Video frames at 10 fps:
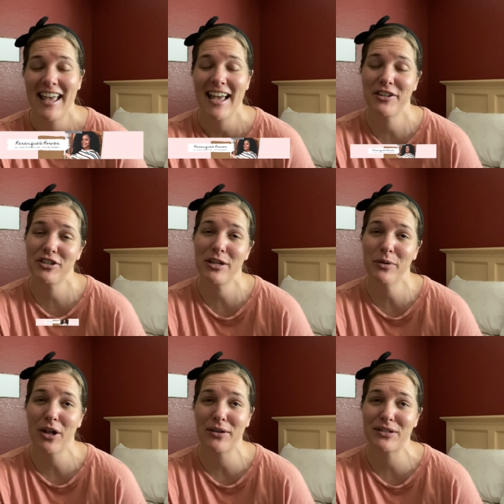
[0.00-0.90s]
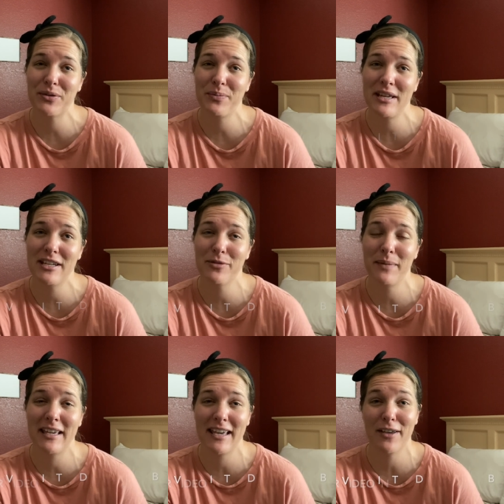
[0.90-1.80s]
and she will also be
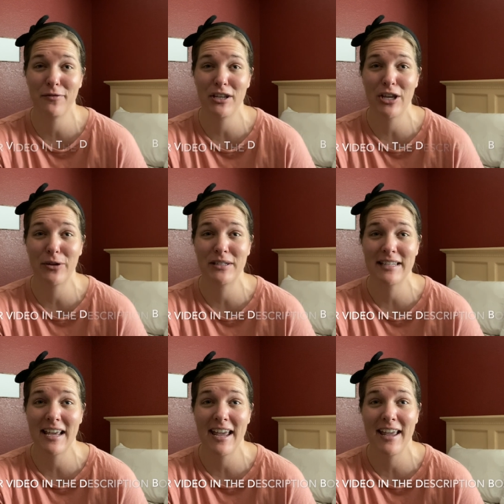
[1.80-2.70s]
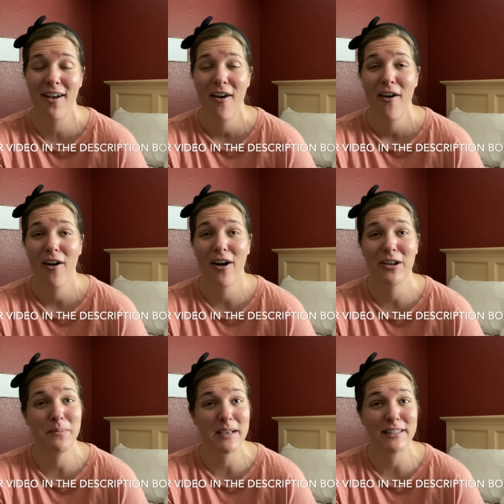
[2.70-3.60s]
making a video today on
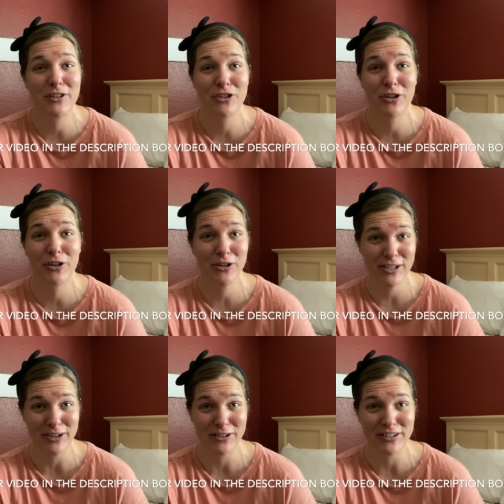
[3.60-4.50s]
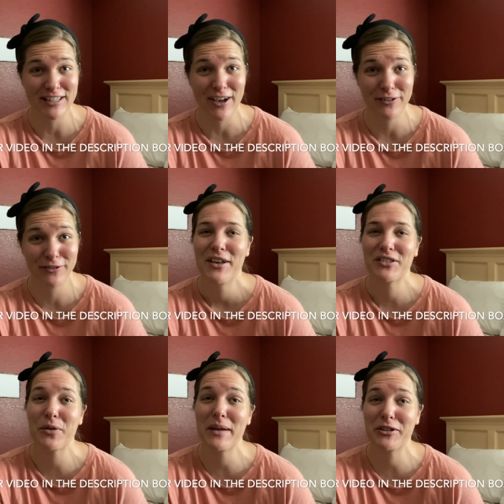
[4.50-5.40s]
a message to her younger self.
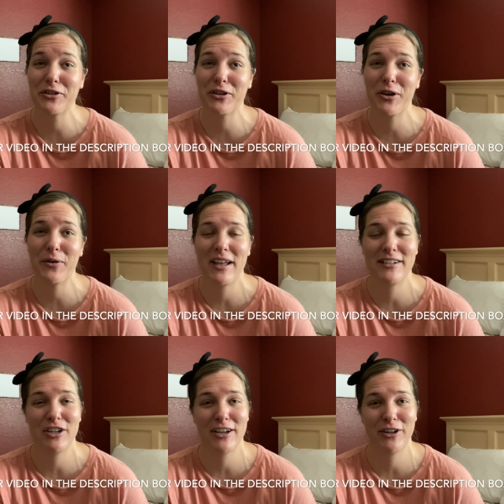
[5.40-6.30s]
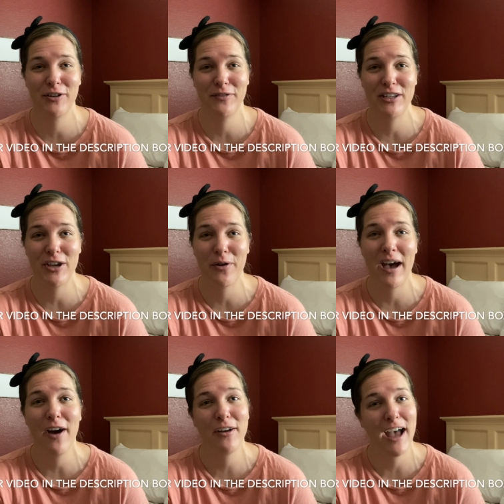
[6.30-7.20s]
So make sure to go and check her video
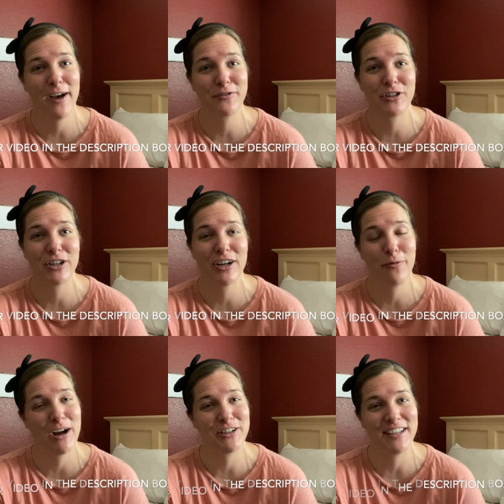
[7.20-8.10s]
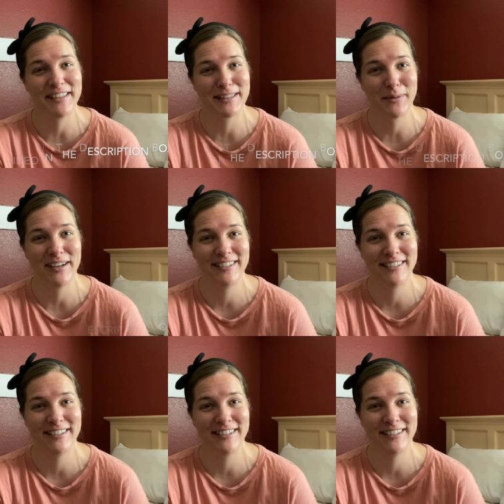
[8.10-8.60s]
out after watching this one.